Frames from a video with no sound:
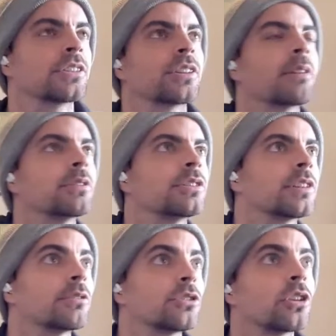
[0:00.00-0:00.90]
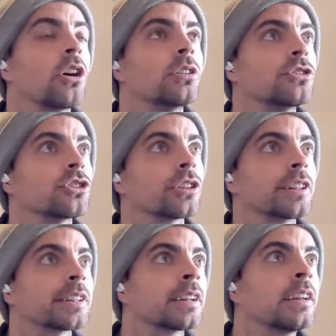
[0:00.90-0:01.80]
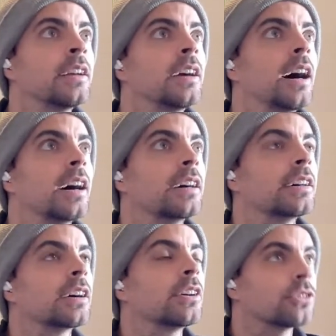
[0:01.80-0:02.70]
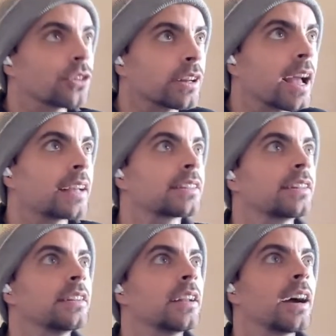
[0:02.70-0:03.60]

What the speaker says: So that was all during Essen.